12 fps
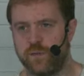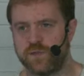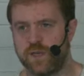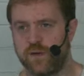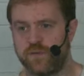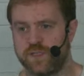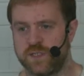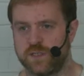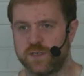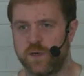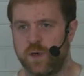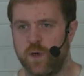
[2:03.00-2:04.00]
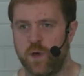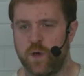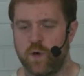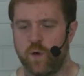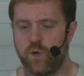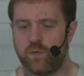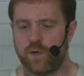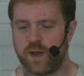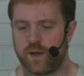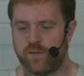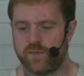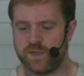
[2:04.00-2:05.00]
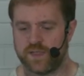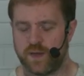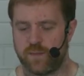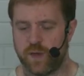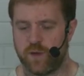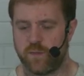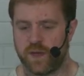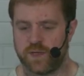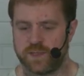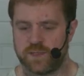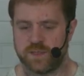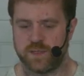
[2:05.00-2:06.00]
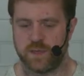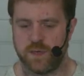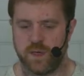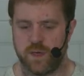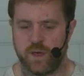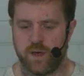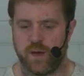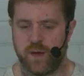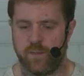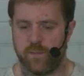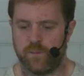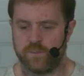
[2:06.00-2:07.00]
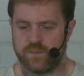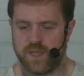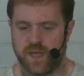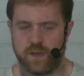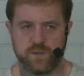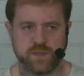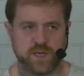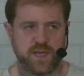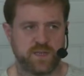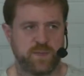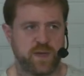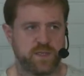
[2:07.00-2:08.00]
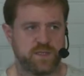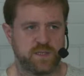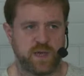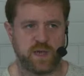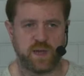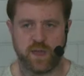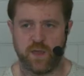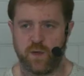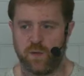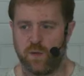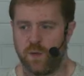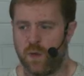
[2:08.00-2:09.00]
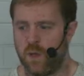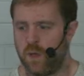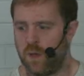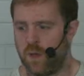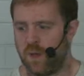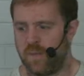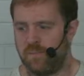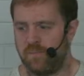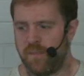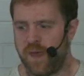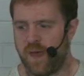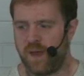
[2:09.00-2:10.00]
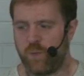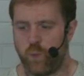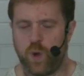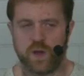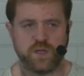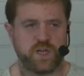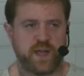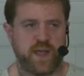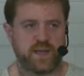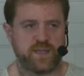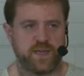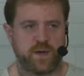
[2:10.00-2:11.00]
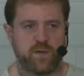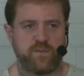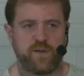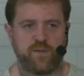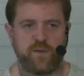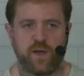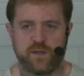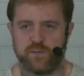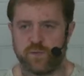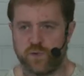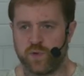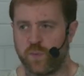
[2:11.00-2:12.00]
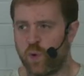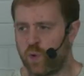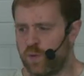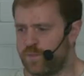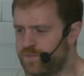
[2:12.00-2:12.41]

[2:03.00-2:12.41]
services, all running off the same code base. They used a database and a queue, and one gigantic config file to rule them all.